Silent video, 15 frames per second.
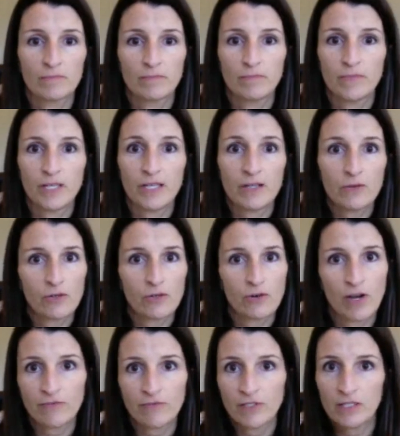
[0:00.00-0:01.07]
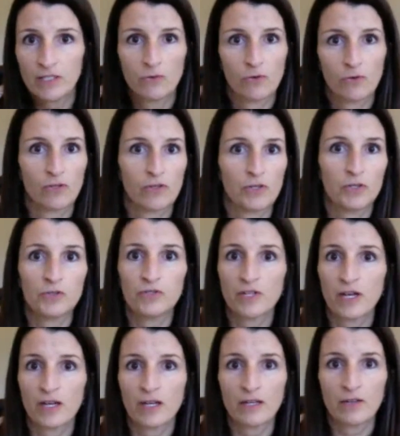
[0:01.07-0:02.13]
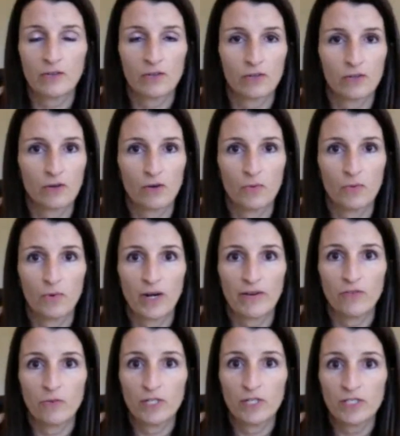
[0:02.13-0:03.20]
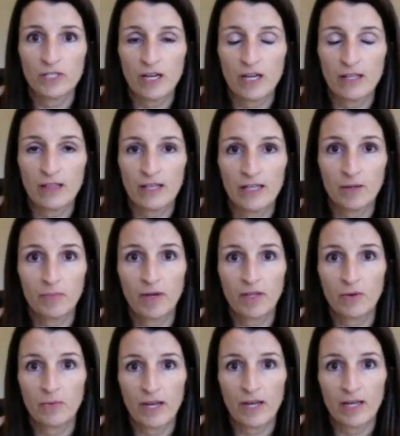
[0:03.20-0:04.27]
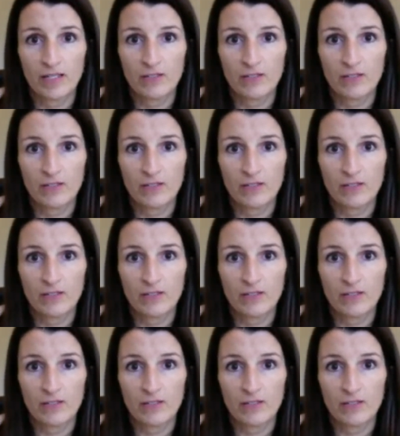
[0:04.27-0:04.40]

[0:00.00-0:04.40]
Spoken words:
me or crafting or the new site or whatever, which I think, by the way,